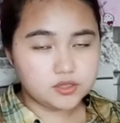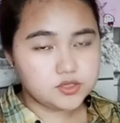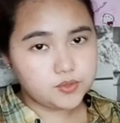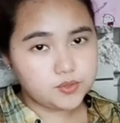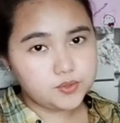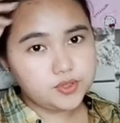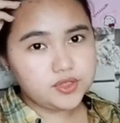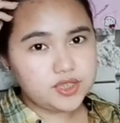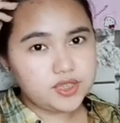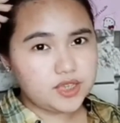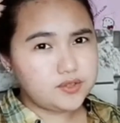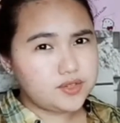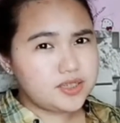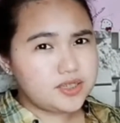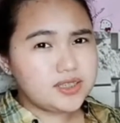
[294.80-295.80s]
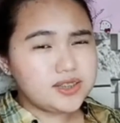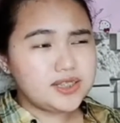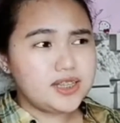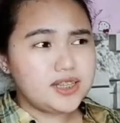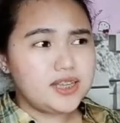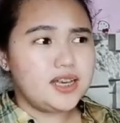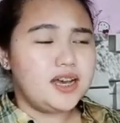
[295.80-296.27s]
yun nga, you cannot
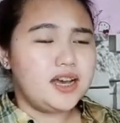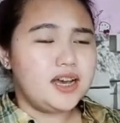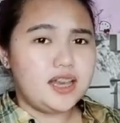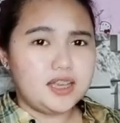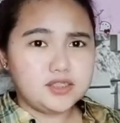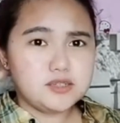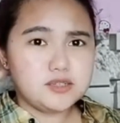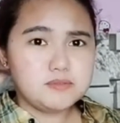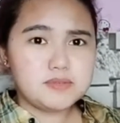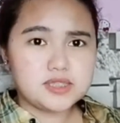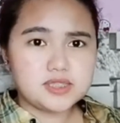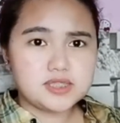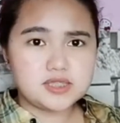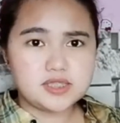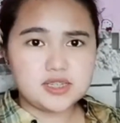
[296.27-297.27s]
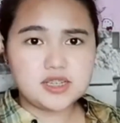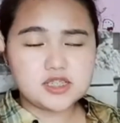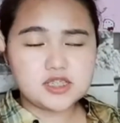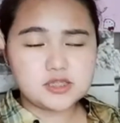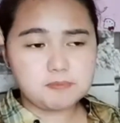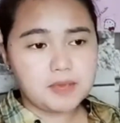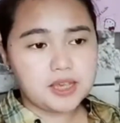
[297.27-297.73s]
enter business and
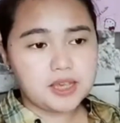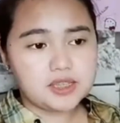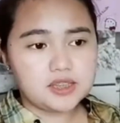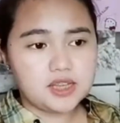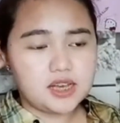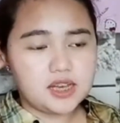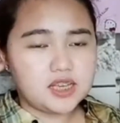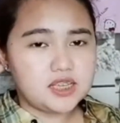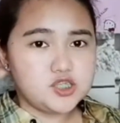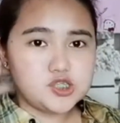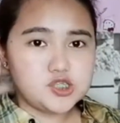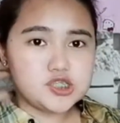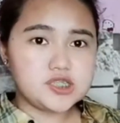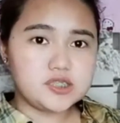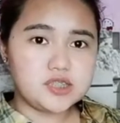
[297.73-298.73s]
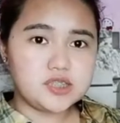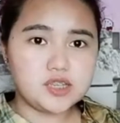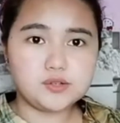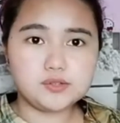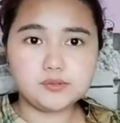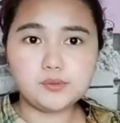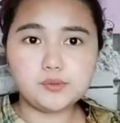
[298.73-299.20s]
expect na in just a day or
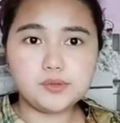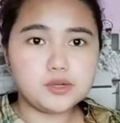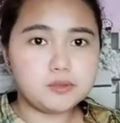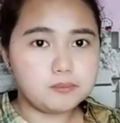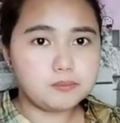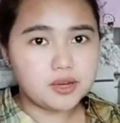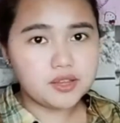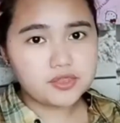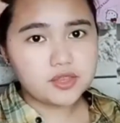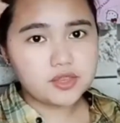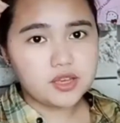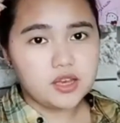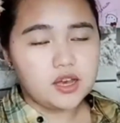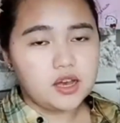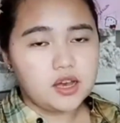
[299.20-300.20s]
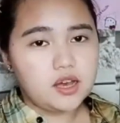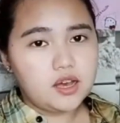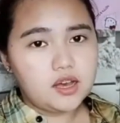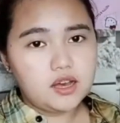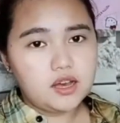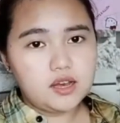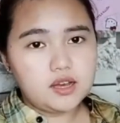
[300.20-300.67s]
two or a month,
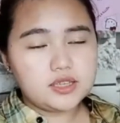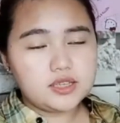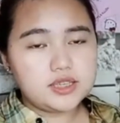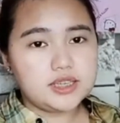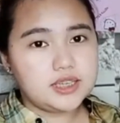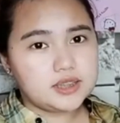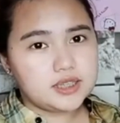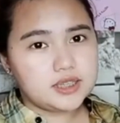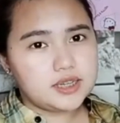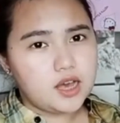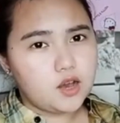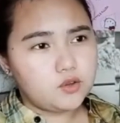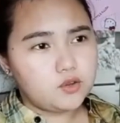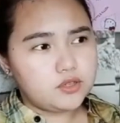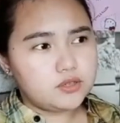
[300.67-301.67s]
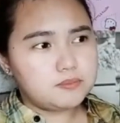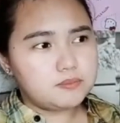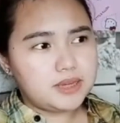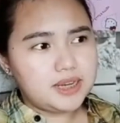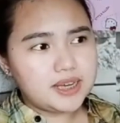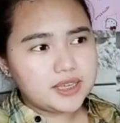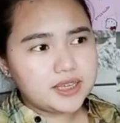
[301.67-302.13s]
kikita na ako ng
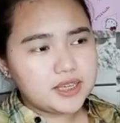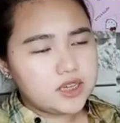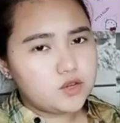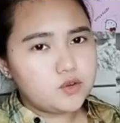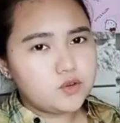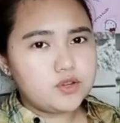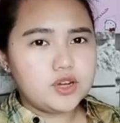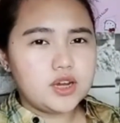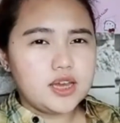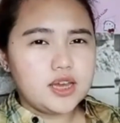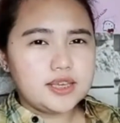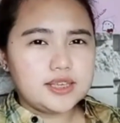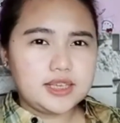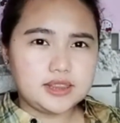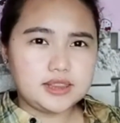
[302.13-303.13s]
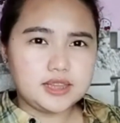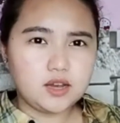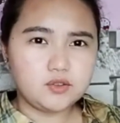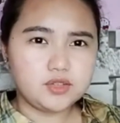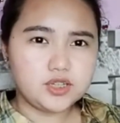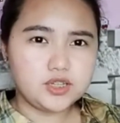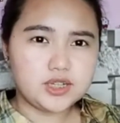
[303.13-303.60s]
malaki, or kita ko
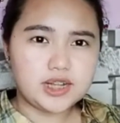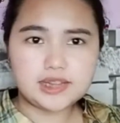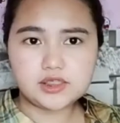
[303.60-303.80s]
na yung lahat ng